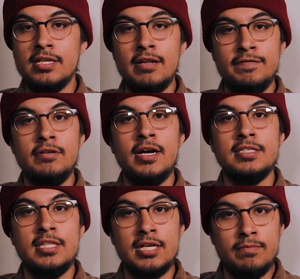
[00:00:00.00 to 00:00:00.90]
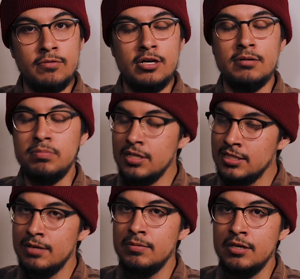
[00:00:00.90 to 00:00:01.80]
and if you guys think I'm wrong, please
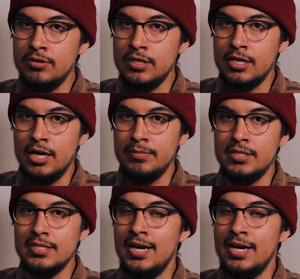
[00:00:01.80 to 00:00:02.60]
let me know in the comments.